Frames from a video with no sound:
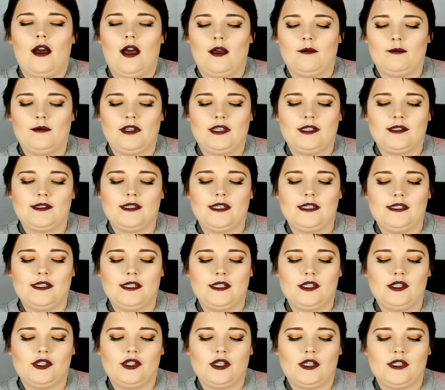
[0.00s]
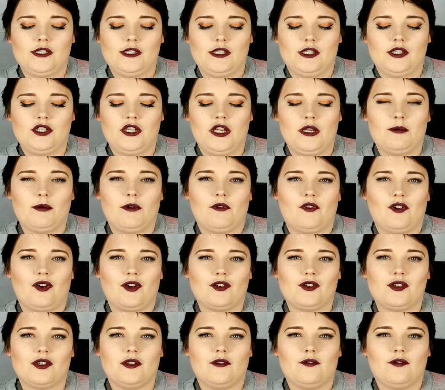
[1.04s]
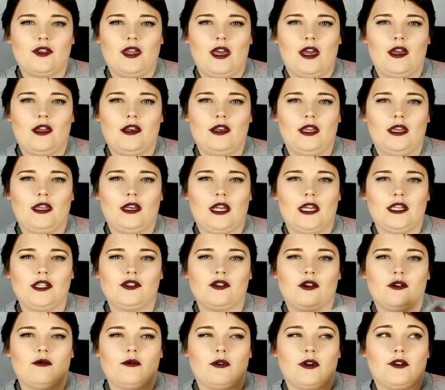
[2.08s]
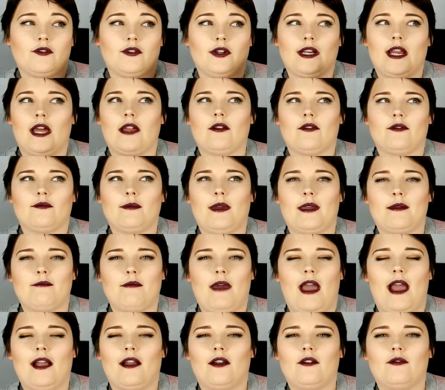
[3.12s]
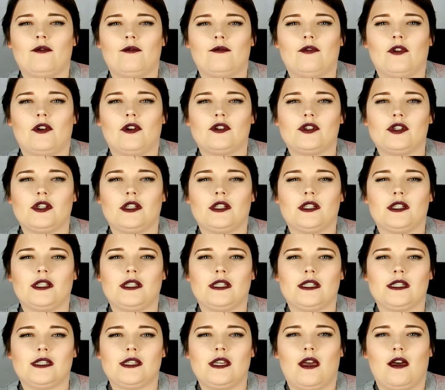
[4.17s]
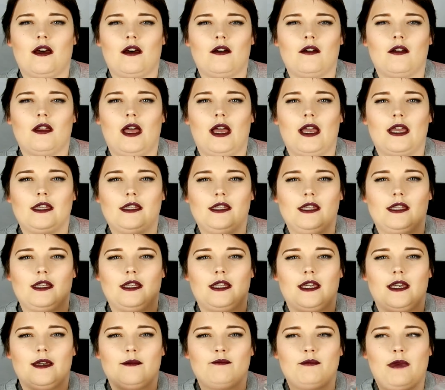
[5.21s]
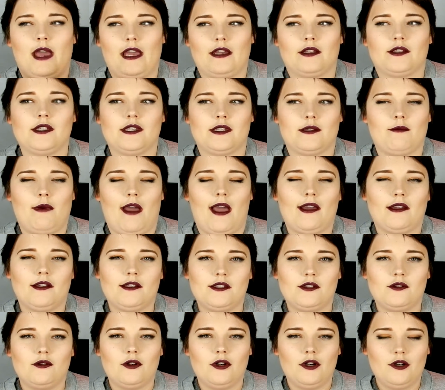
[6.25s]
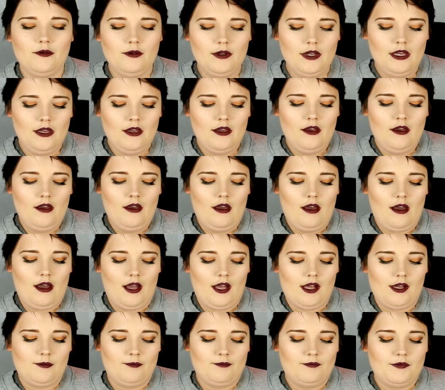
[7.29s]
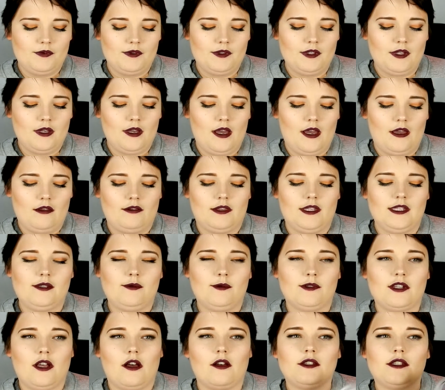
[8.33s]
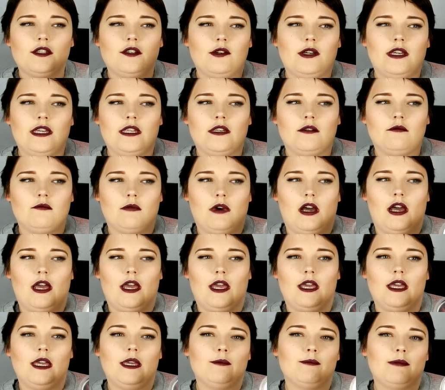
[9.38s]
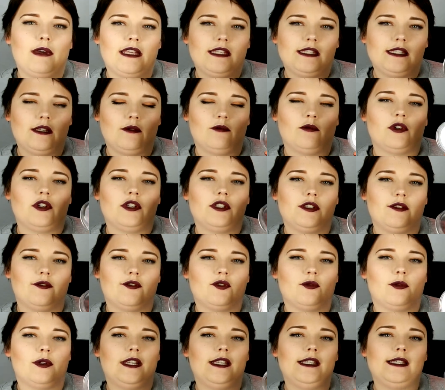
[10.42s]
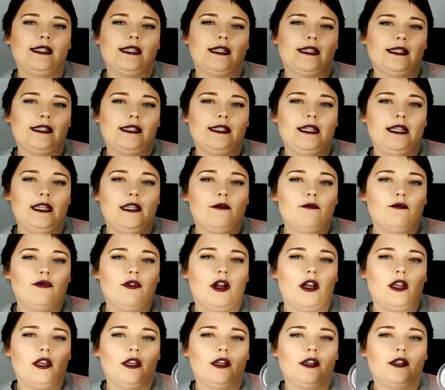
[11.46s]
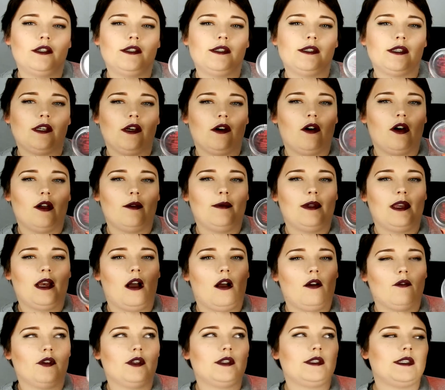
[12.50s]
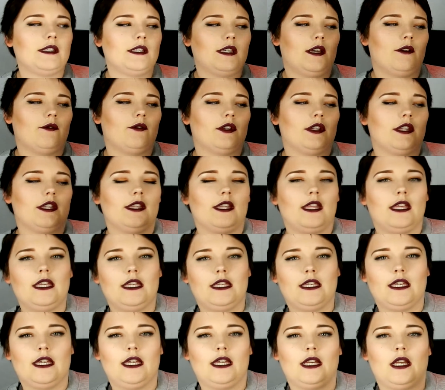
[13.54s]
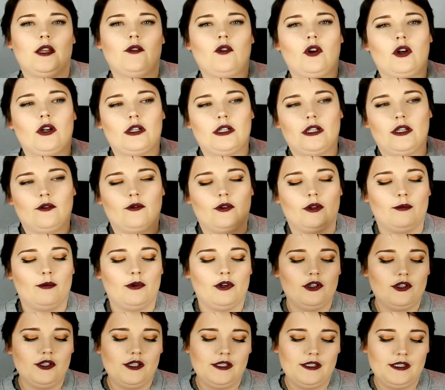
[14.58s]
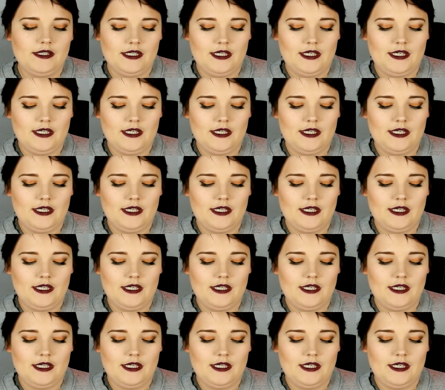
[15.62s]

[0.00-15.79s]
because this is just a cheaper version of that and I don't want to run out of my MAC version until I can get back to the MAC store. This was also in my best and worst of 2016 products, so I mean obviously I really like it and I've already repurchased